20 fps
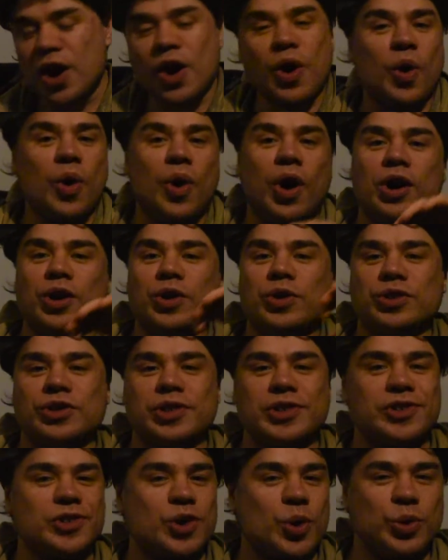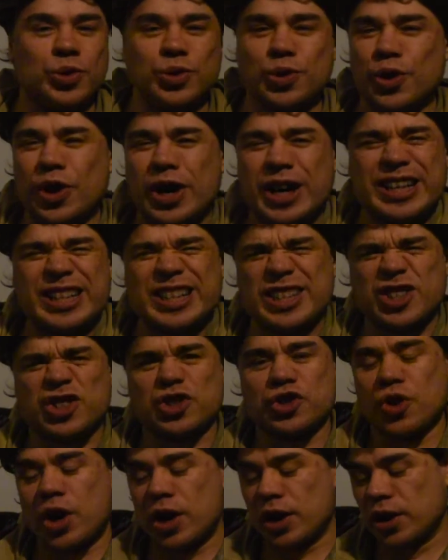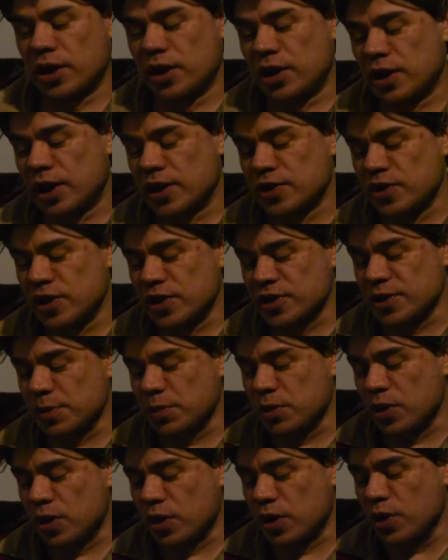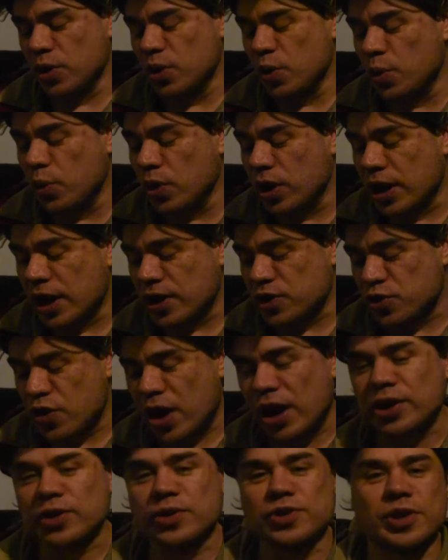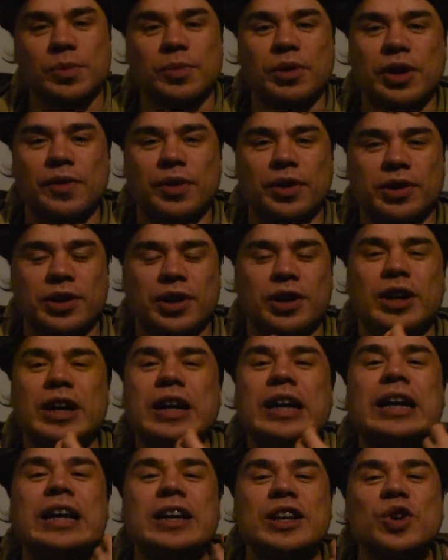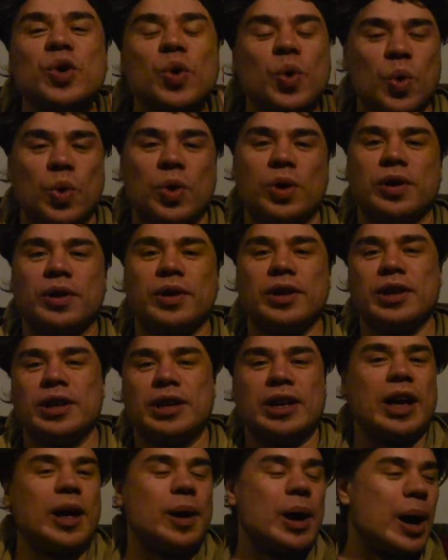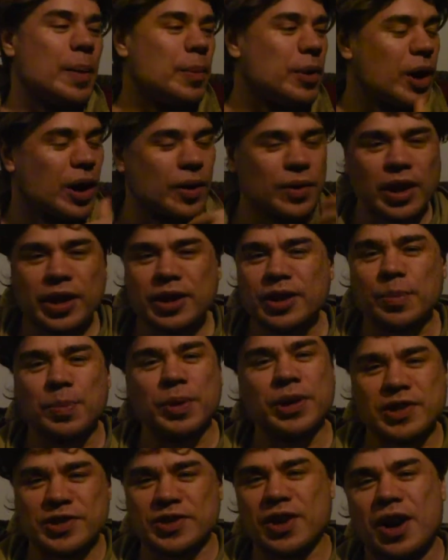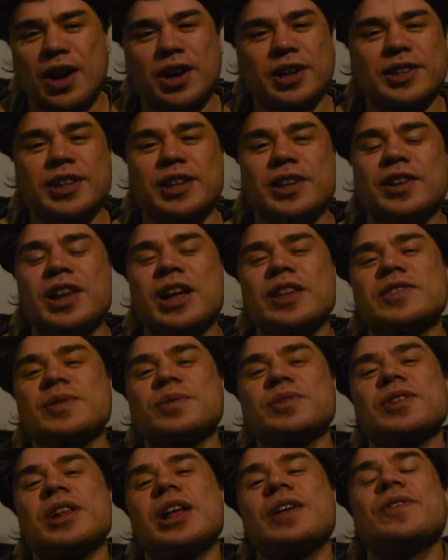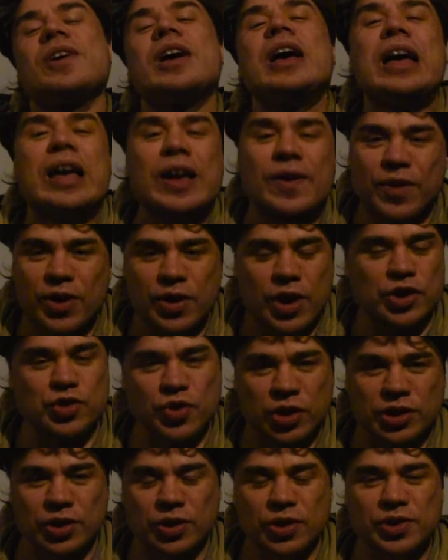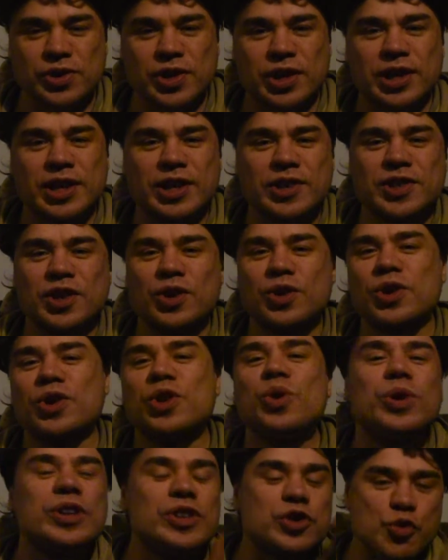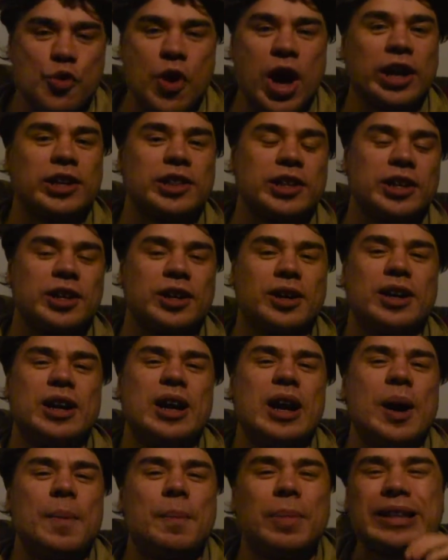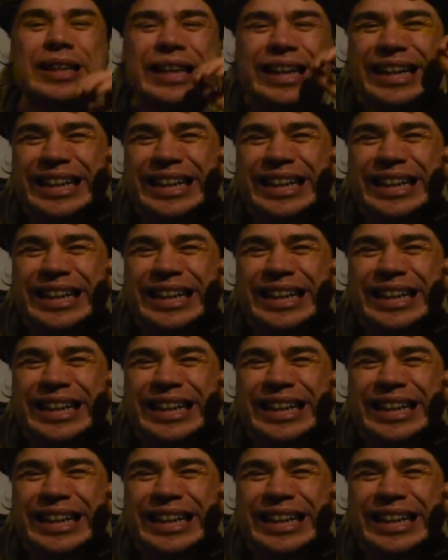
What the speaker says: Or are you just going to struggle here? Because here's some girl you really attract at some level here. Cool. I'm like the biggest hard thing in someone's life when I attract the girls. Like here's a girl you interacted here, but